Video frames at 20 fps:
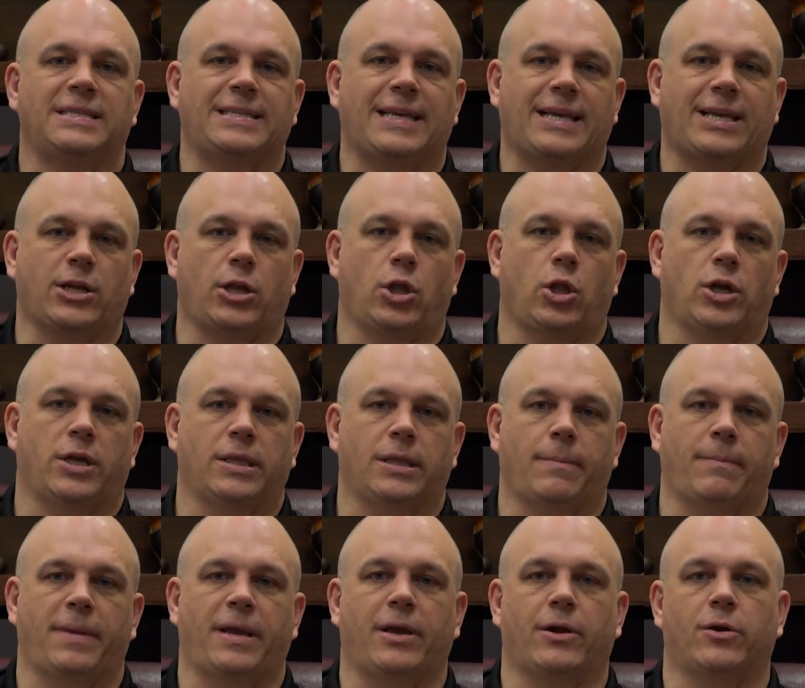taking a look in the
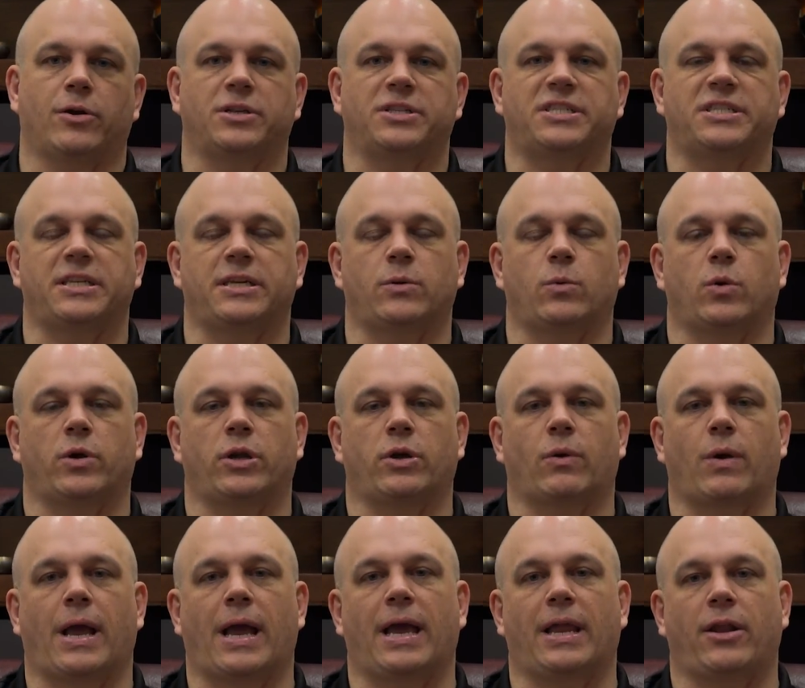mirror and seeing where
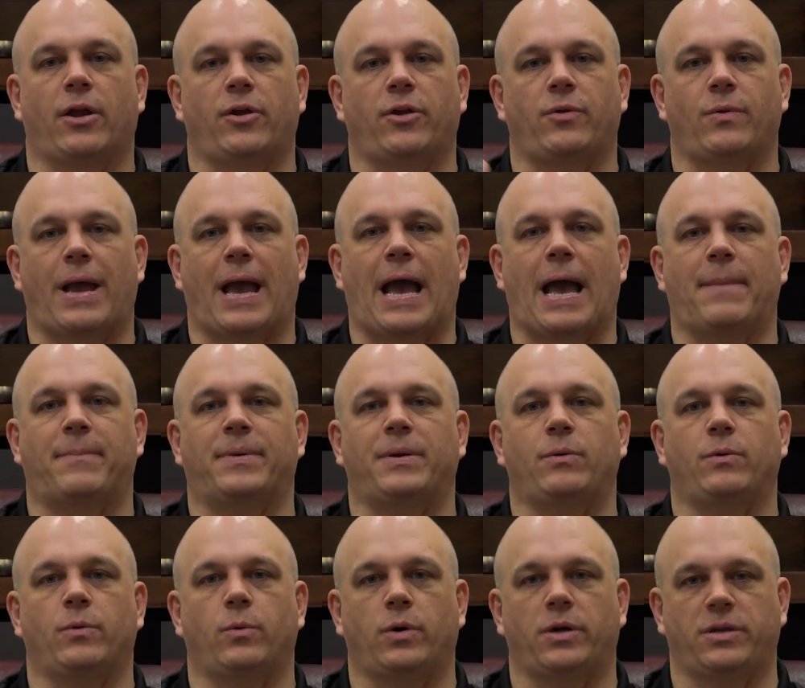you're at and are you happy
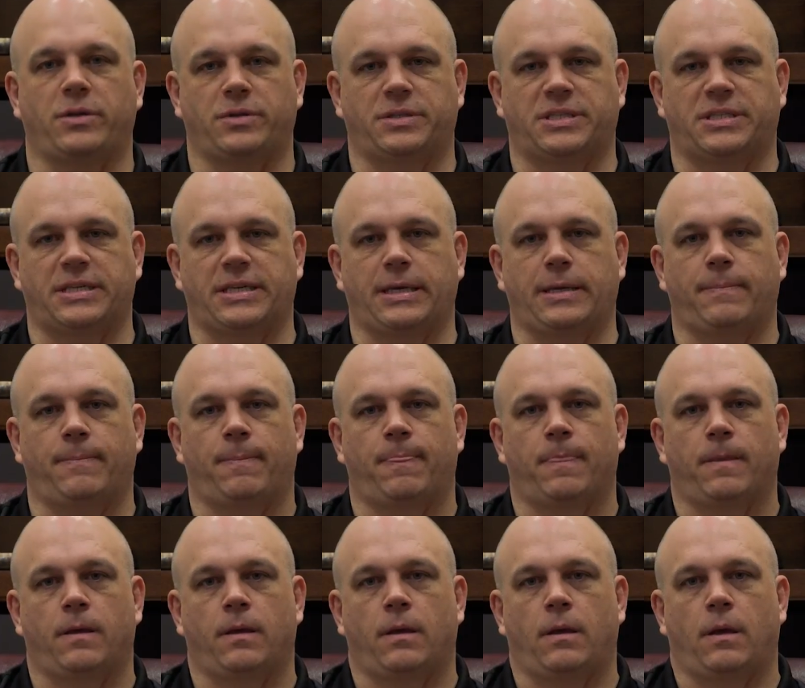with what you see?
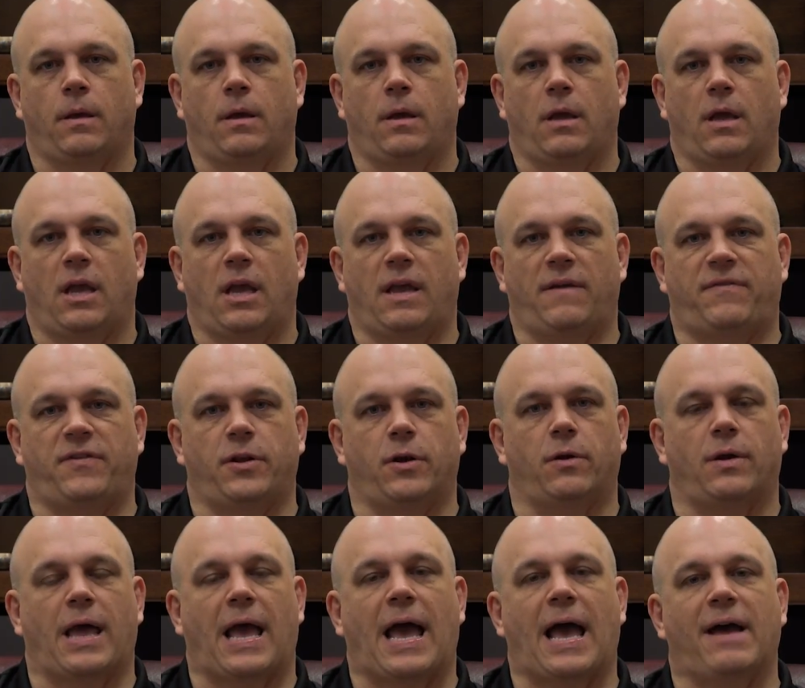if you
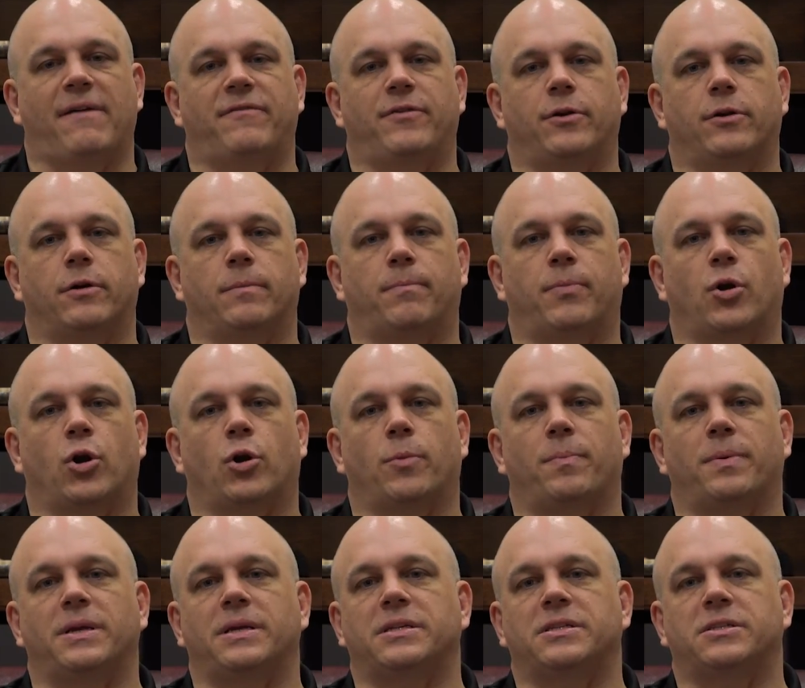don't have your
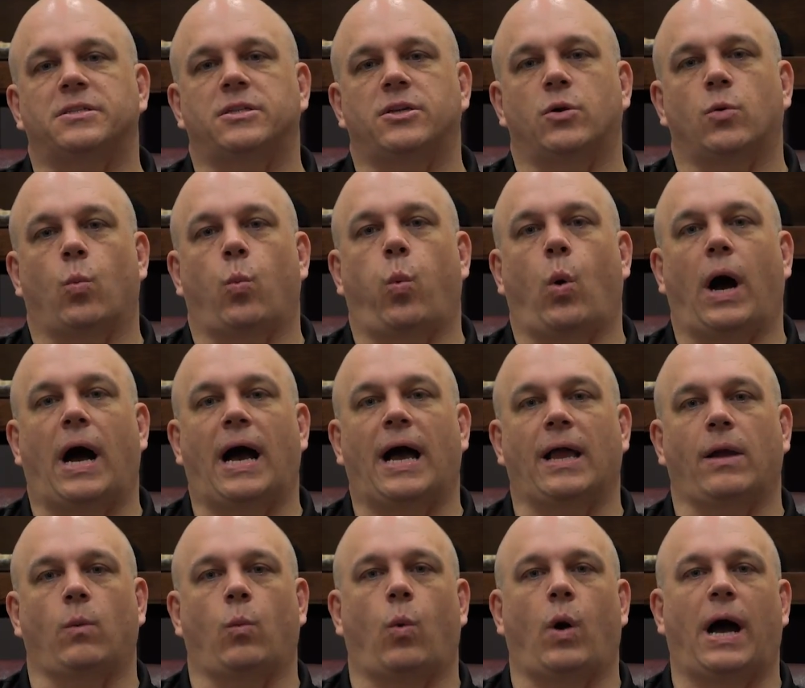purpose, your
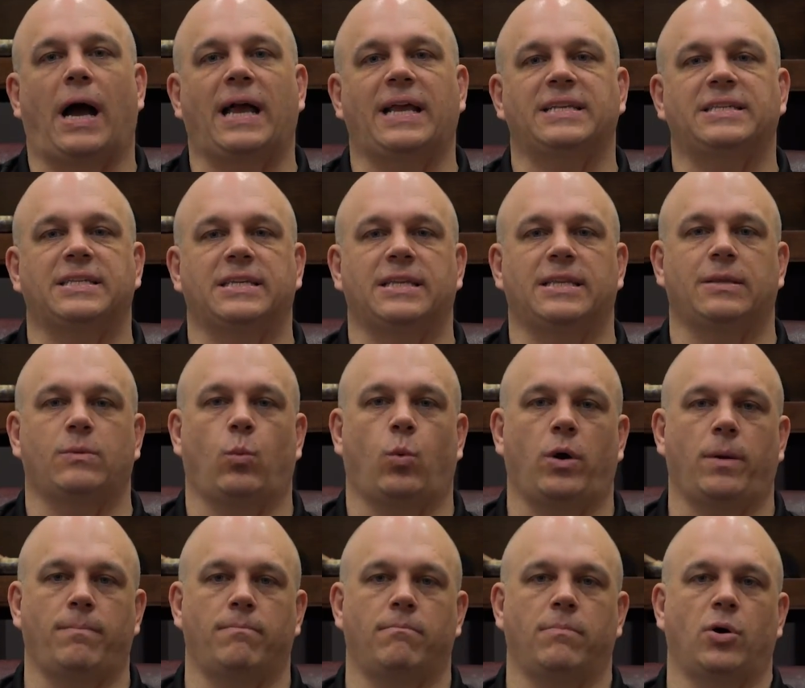why, why is it,
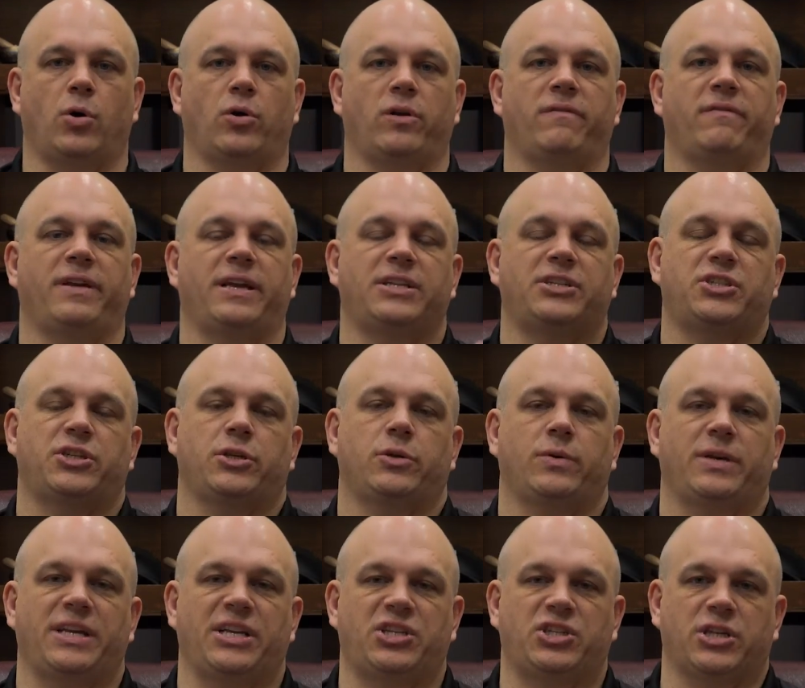what motivates
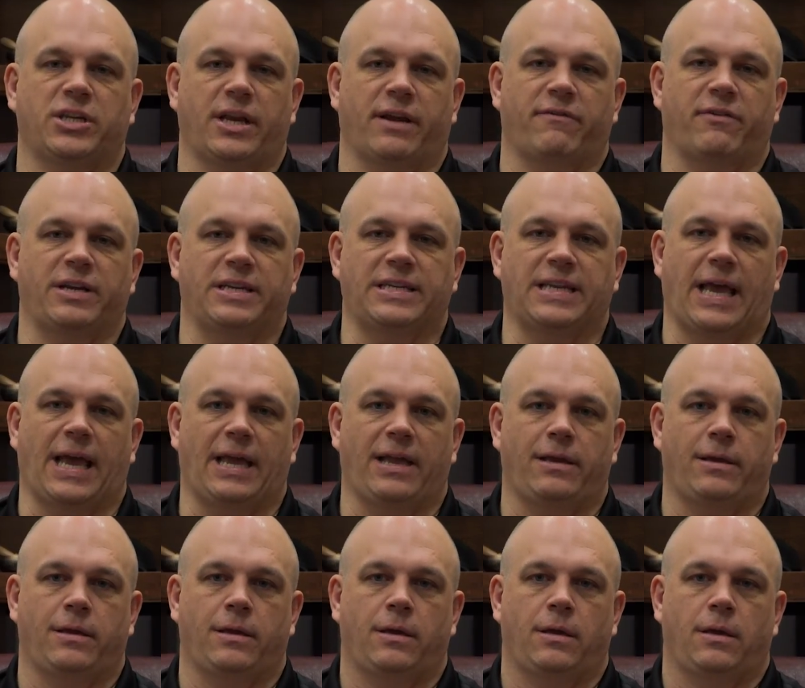you each and every
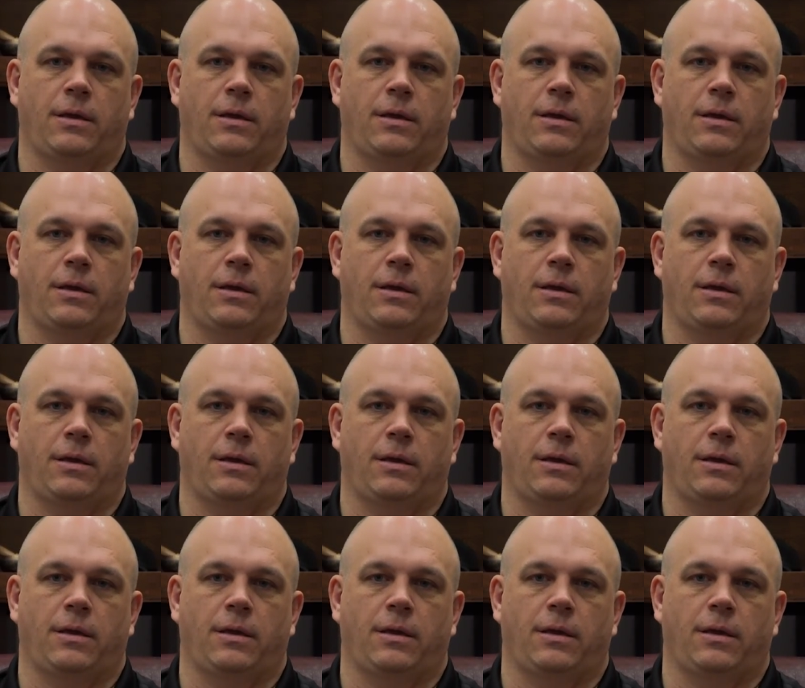day?